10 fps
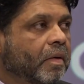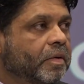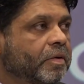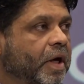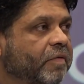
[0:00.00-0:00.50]

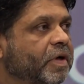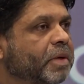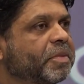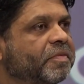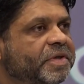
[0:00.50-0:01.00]
You have a
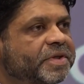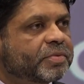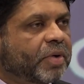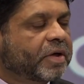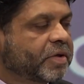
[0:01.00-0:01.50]
number of
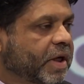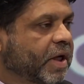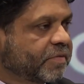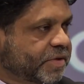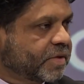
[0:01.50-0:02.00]
reasons why you
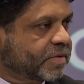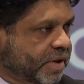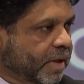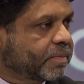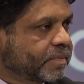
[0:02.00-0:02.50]
can have skills
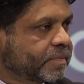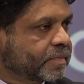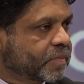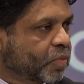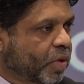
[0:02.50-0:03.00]
gap.
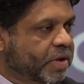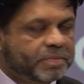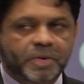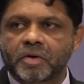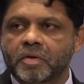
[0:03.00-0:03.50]
One
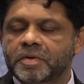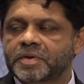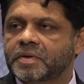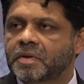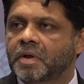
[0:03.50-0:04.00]
is
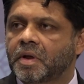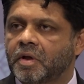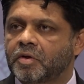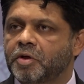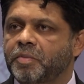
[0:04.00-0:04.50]
because
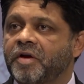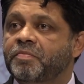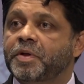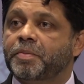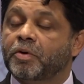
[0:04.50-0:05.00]
you may
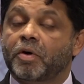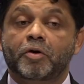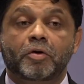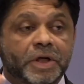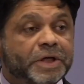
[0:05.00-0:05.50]
have people who are
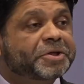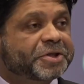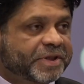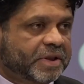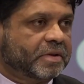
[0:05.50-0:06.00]
not
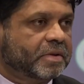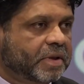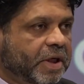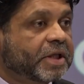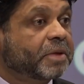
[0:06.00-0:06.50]
interested
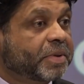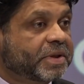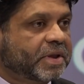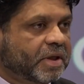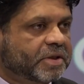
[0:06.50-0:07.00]
in that
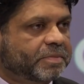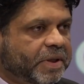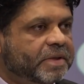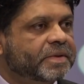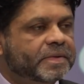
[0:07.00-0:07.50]
particular
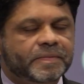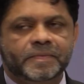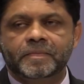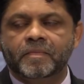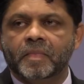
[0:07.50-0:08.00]
space.
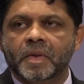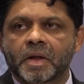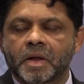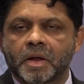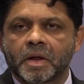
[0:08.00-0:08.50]

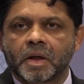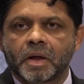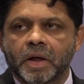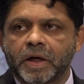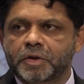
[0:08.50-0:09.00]

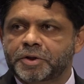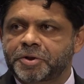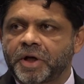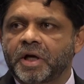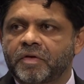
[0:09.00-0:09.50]
In
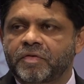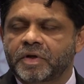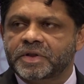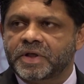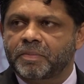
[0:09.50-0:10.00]
Australia,
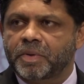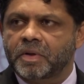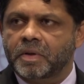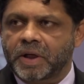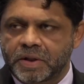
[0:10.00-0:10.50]
for
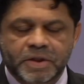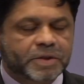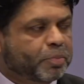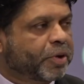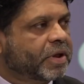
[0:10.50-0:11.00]
example, at
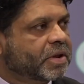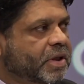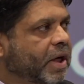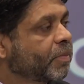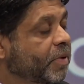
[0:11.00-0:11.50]
this point in
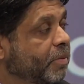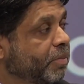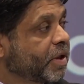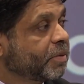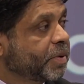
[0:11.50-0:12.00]
time, there are
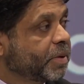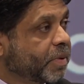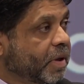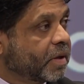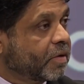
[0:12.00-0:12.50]
many
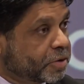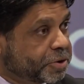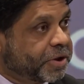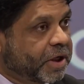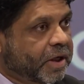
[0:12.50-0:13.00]
people,
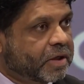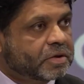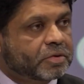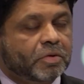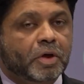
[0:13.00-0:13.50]

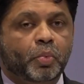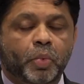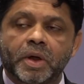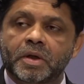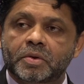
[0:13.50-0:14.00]
Australians, who are not
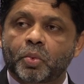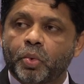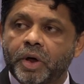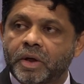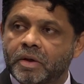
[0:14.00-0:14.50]
willing to
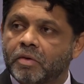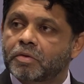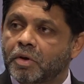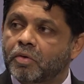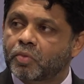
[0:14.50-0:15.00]
work or
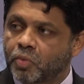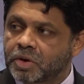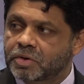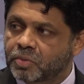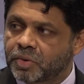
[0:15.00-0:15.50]
don't
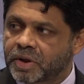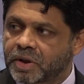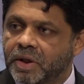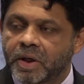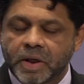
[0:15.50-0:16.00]
want to work
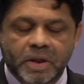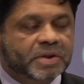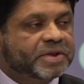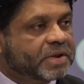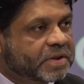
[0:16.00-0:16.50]

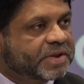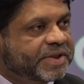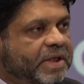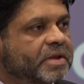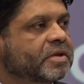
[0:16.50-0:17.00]
in certain
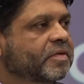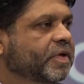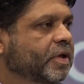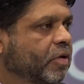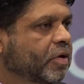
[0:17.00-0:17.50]
sectors of
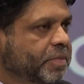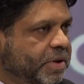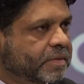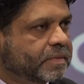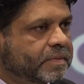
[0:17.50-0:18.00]
the economy.